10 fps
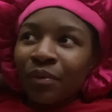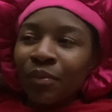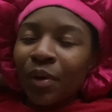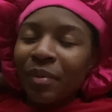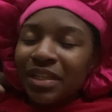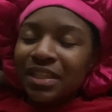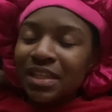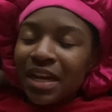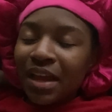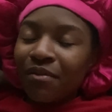Well,
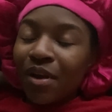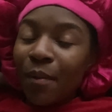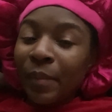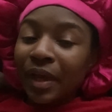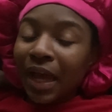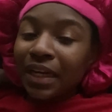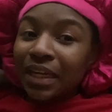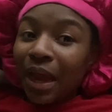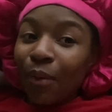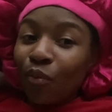basically, the hair right. But I
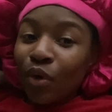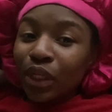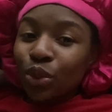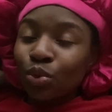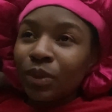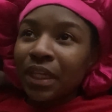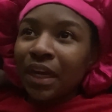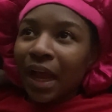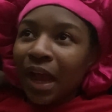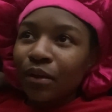did not want to leave
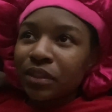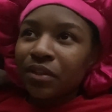the house.